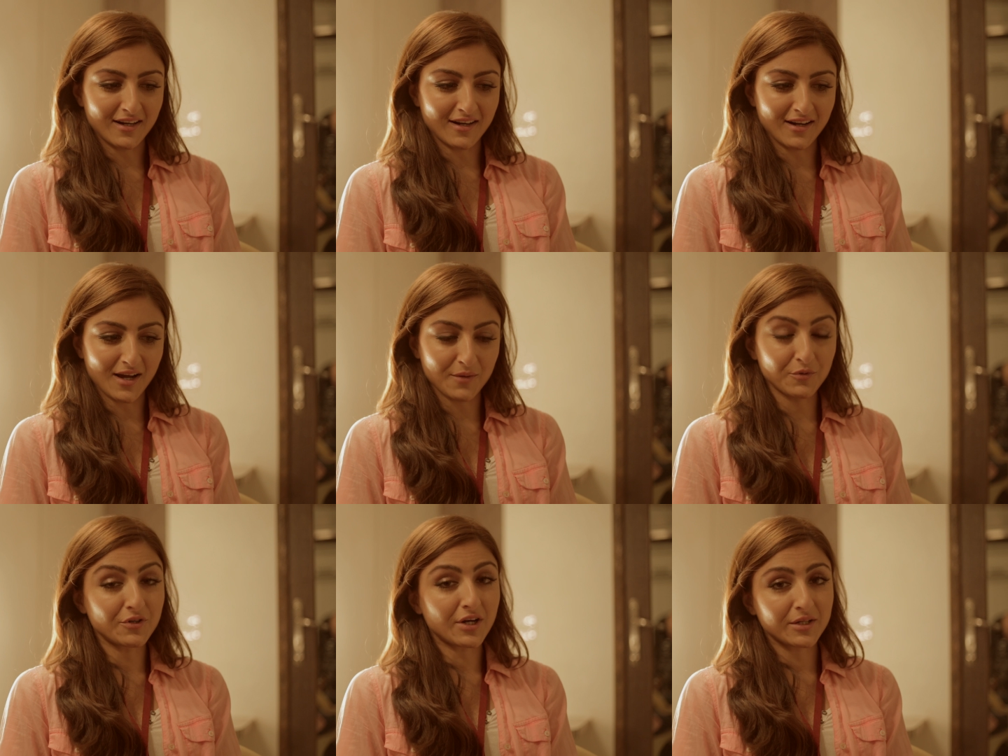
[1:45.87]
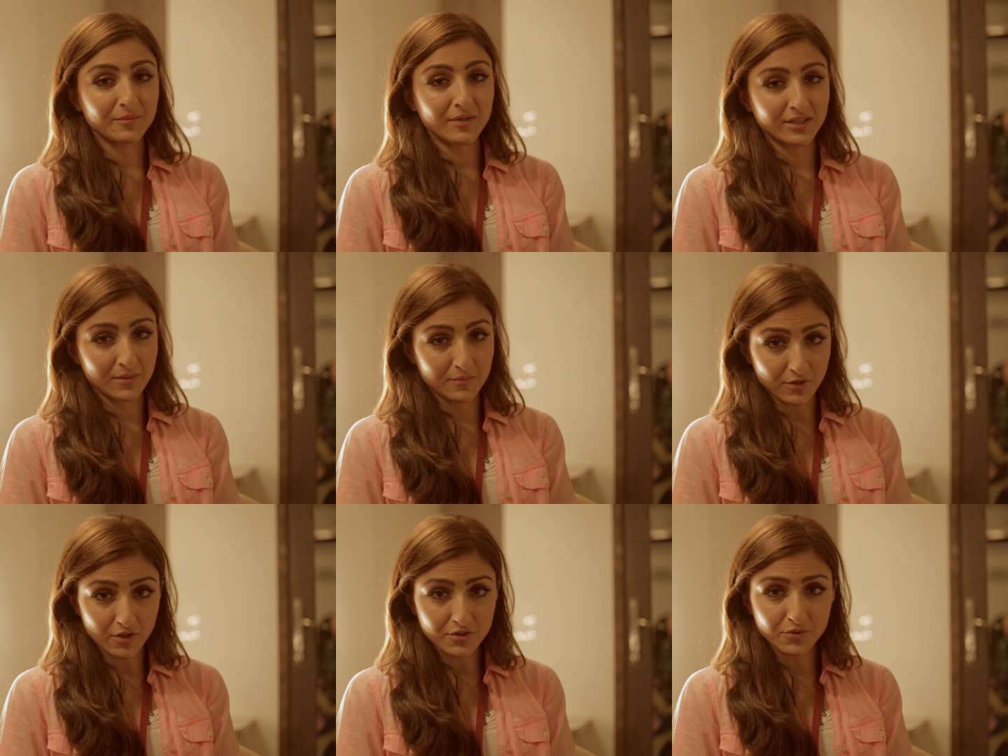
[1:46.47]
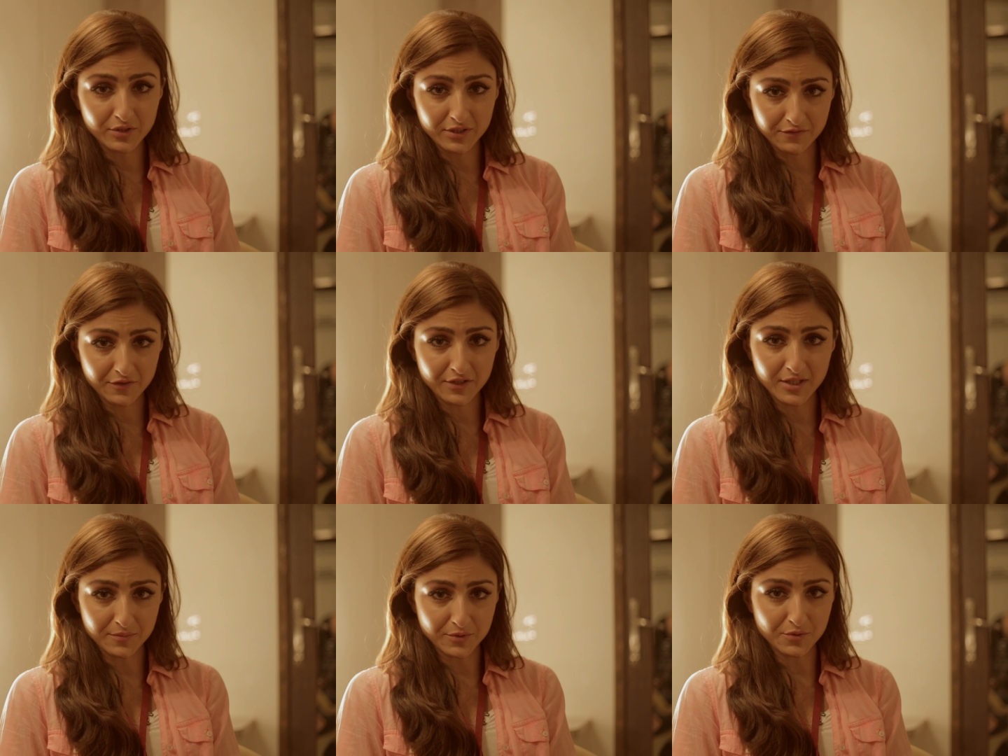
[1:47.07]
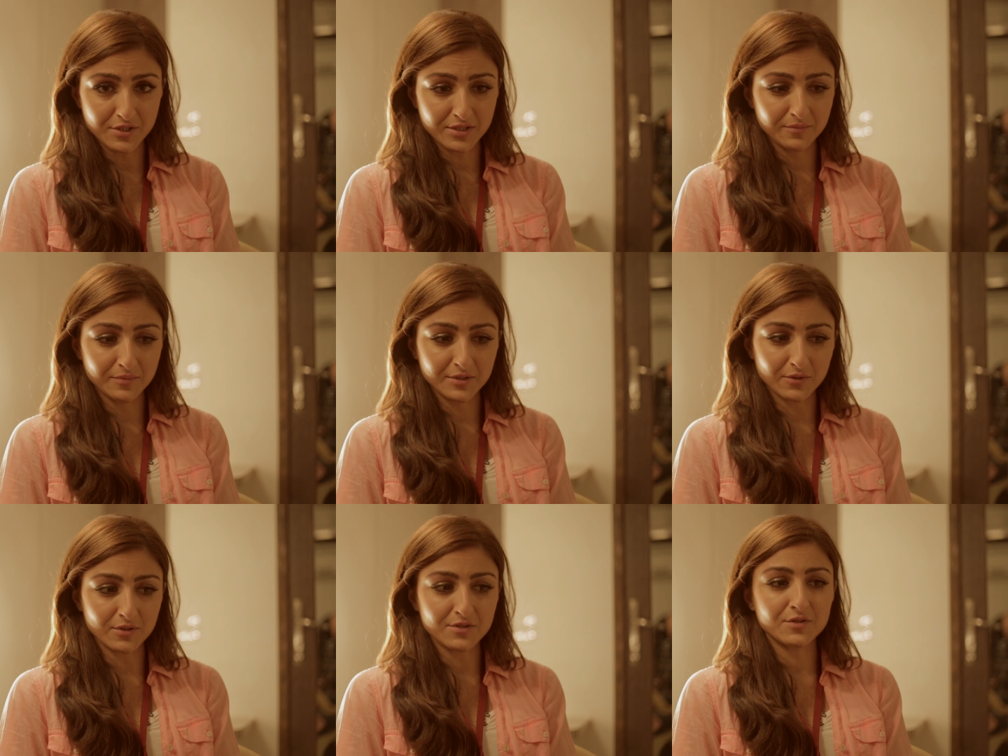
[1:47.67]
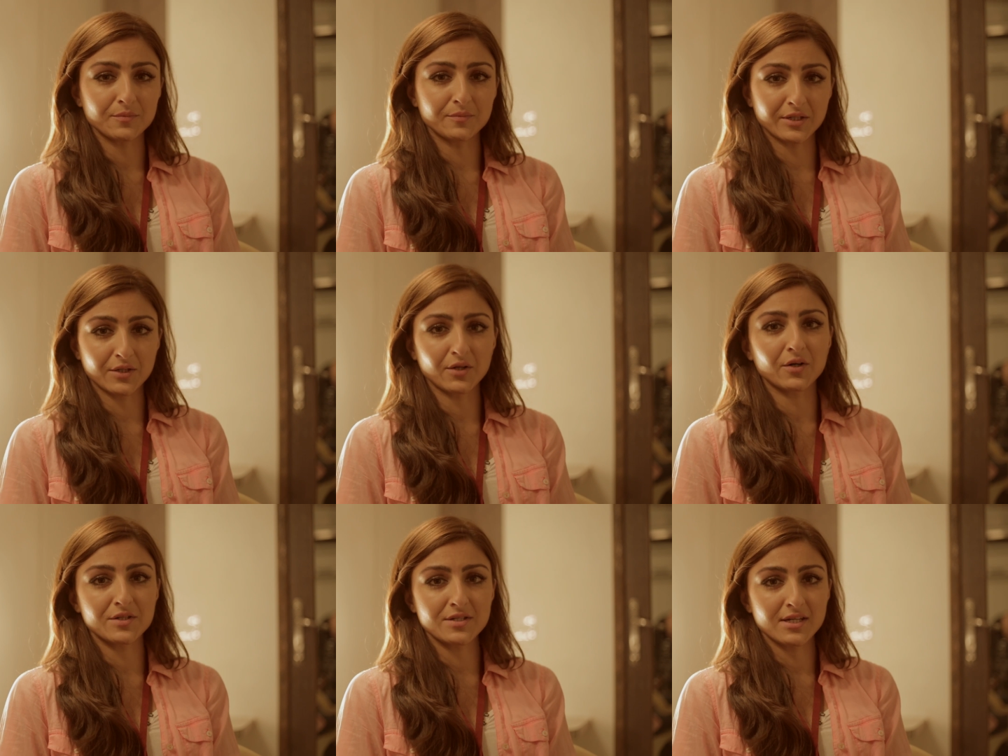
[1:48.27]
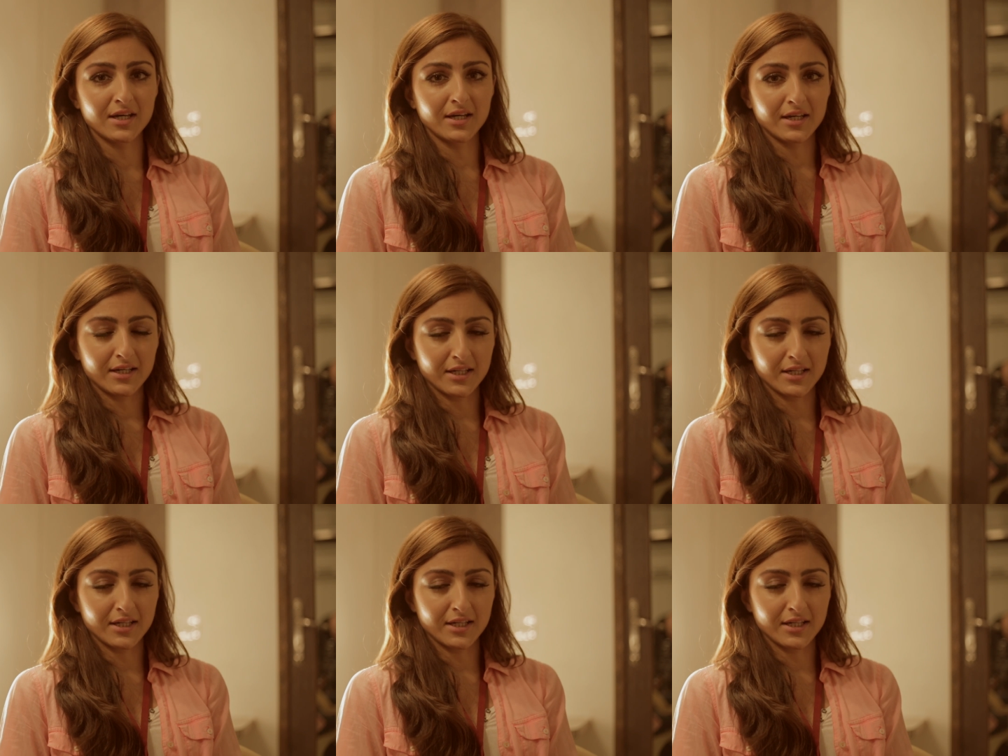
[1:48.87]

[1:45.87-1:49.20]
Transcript: Uh, I would recommend them not only for their beauty but also because